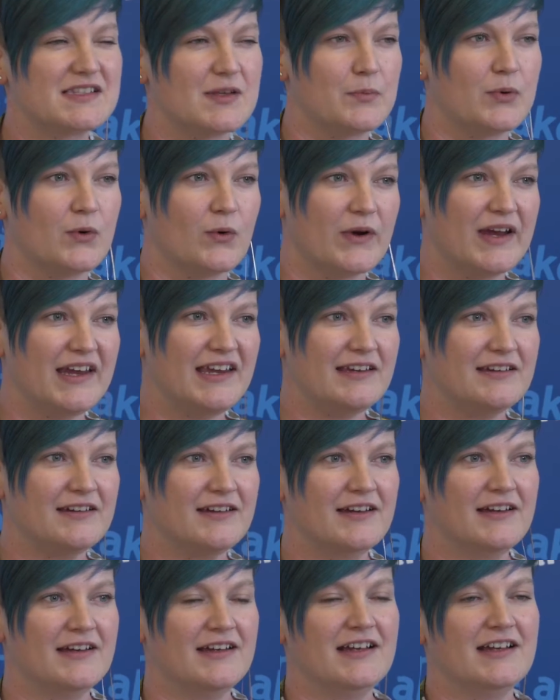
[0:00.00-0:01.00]
the point,
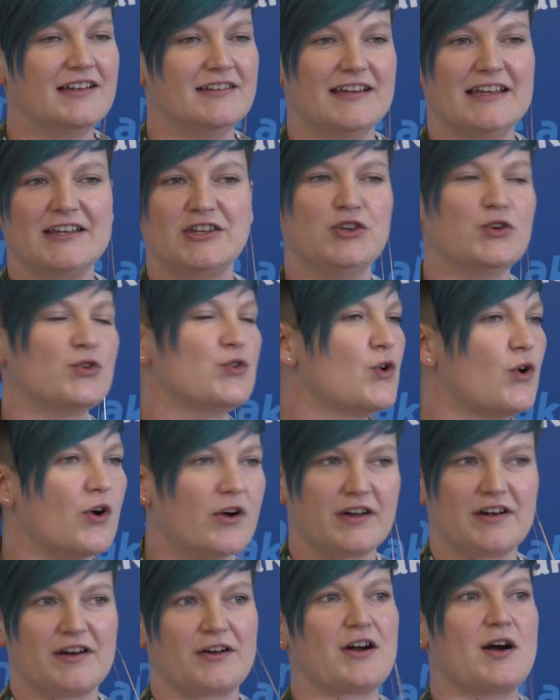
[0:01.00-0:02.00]
like you're not
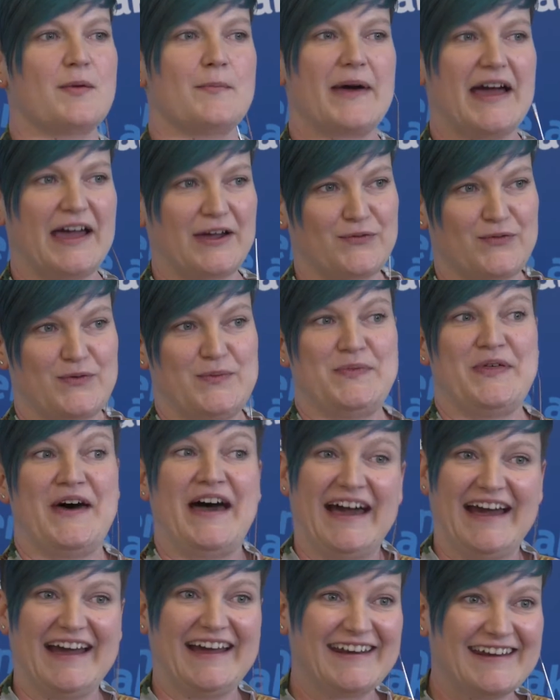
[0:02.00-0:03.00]
going to come back from
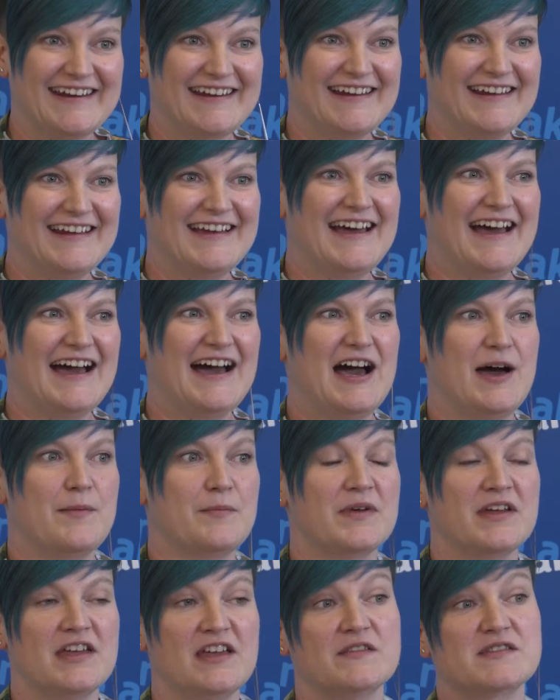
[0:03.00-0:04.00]
that.
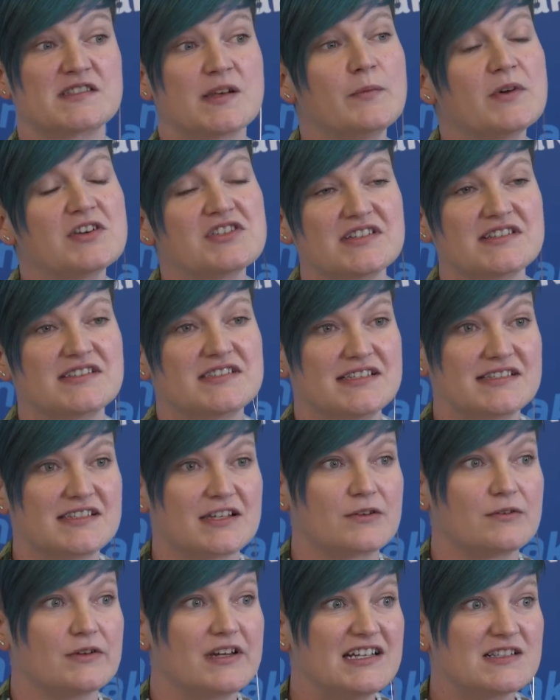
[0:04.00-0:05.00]
If someone just
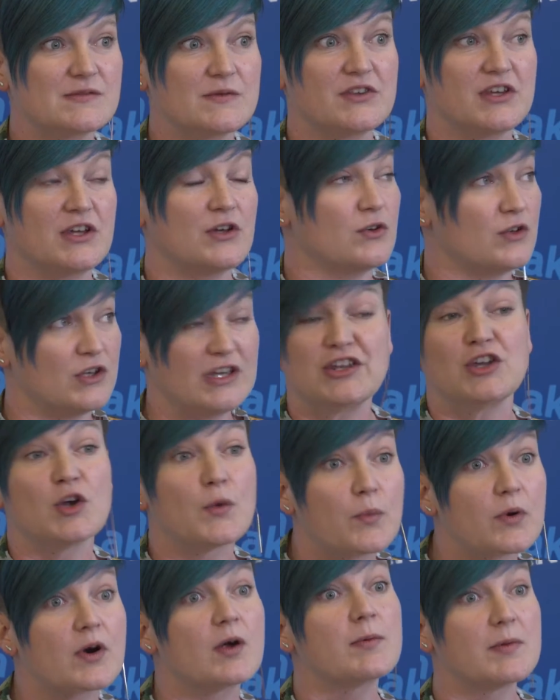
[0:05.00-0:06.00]
disagrees with you, you're
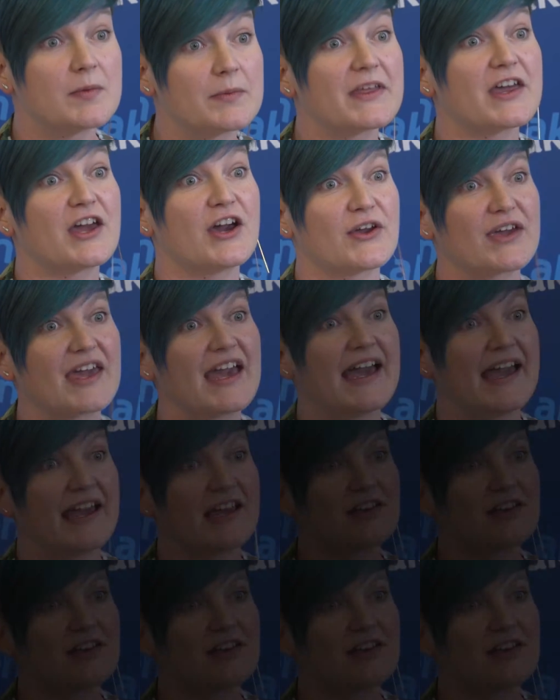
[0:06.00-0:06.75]
probably okay.